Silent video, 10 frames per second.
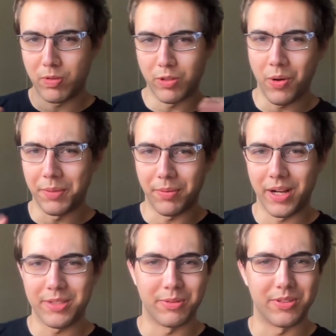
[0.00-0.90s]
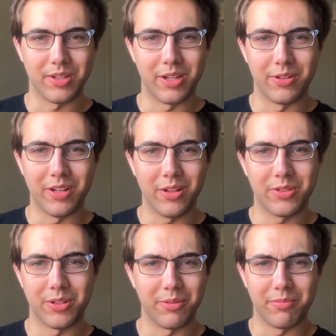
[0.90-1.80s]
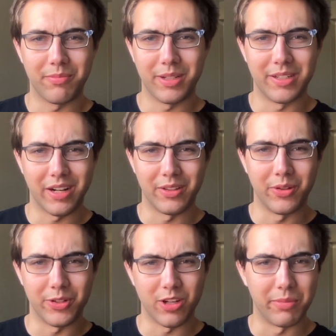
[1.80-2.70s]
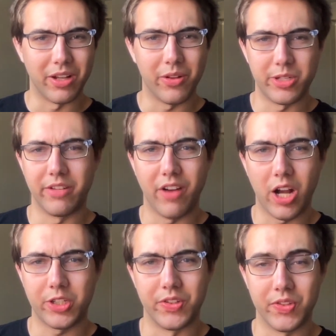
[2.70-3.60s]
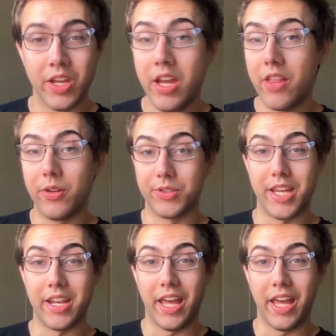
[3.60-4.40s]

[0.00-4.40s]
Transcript: going price, which is $100, I don't entirely know the terminology of auctions. There's then